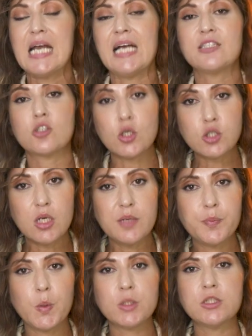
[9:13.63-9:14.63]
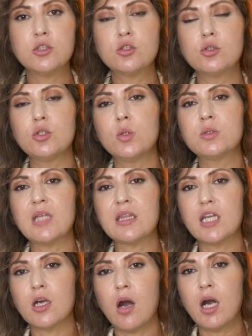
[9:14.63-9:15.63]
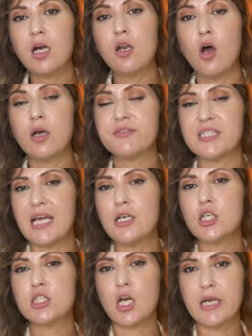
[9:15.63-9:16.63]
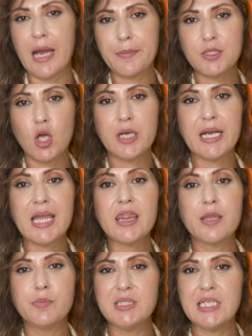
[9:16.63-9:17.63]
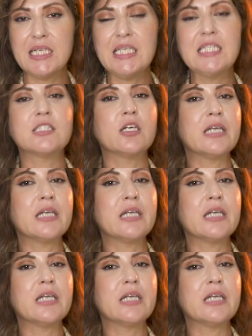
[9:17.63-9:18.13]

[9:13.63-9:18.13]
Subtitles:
It's also important to note that there are a lot of sellers on Amazon in the Middle East,